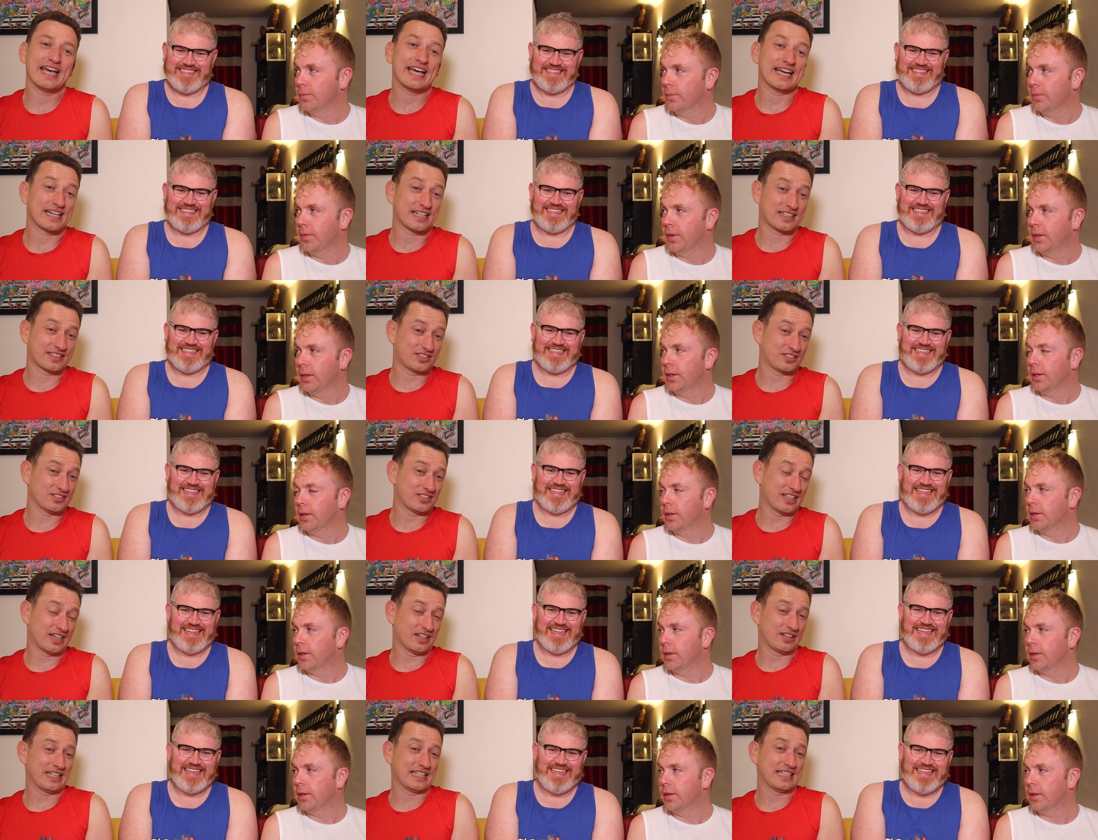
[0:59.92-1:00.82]
Speaker 1: Next on
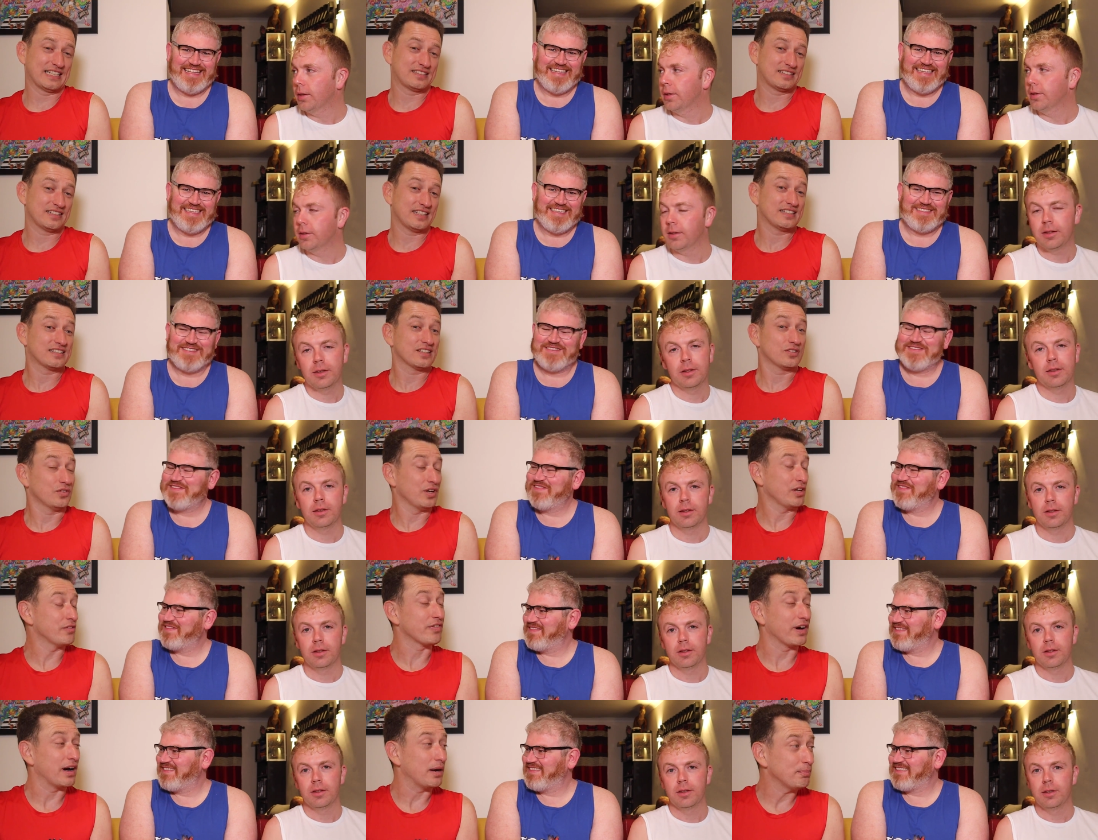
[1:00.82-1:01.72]
our list is a
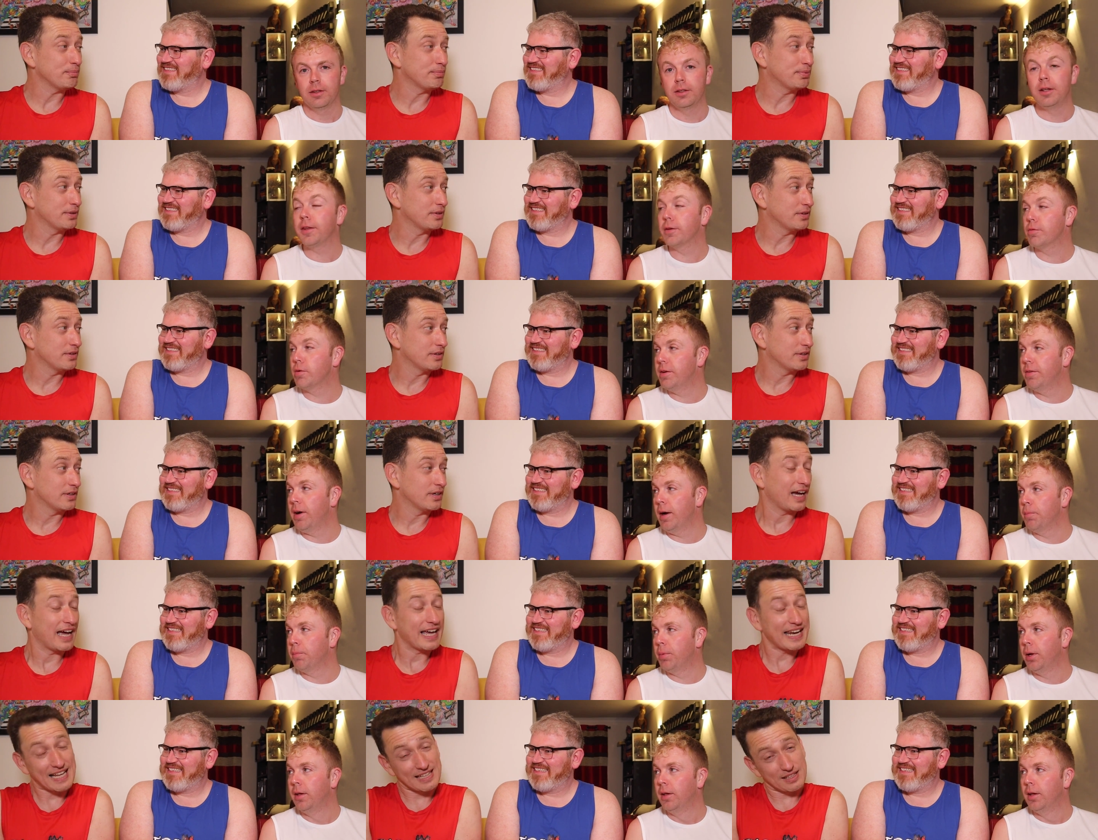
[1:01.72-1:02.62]
revamp. Another revamp.
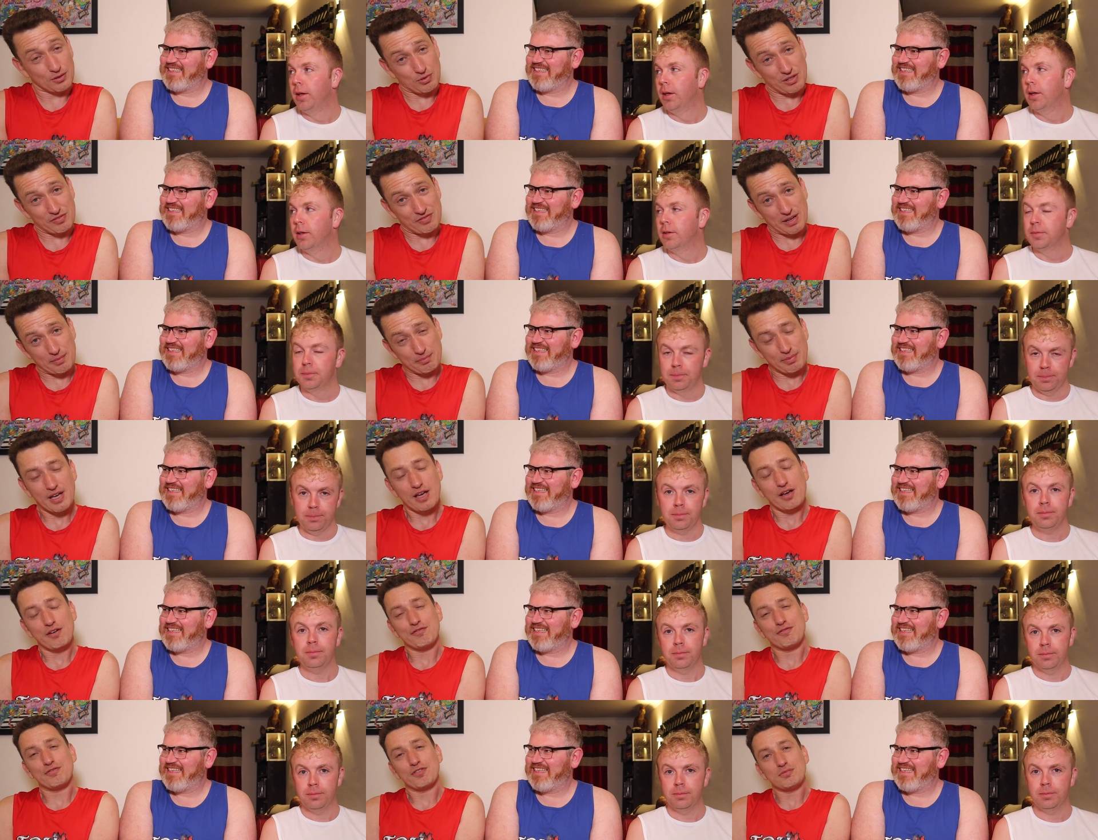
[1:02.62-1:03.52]
Another revamp
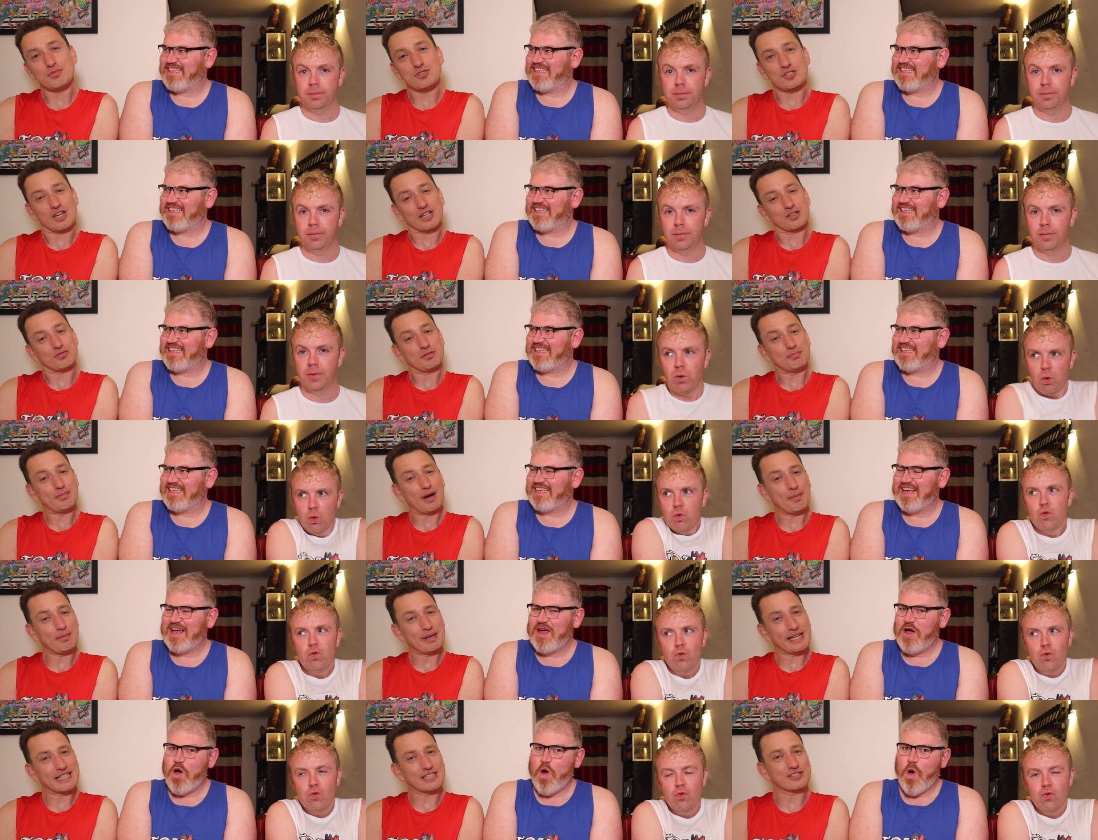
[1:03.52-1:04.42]
from Czech
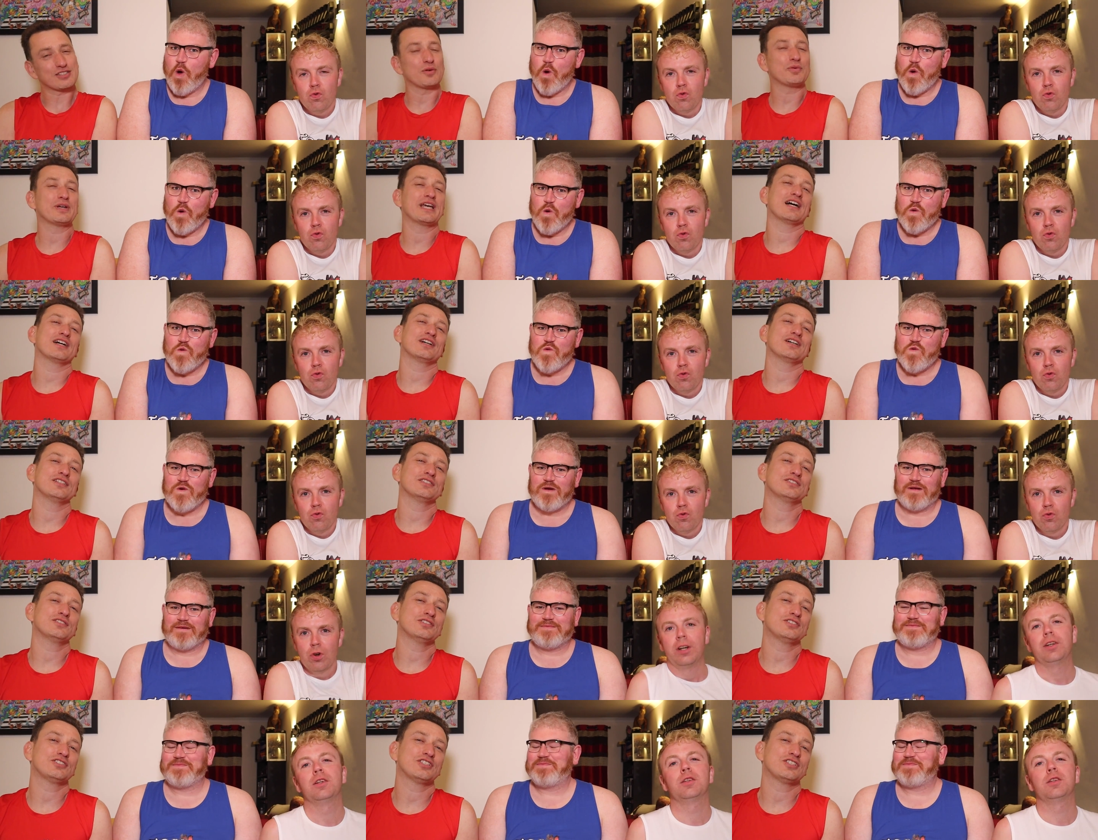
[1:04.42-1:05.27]
Republic. So we are going to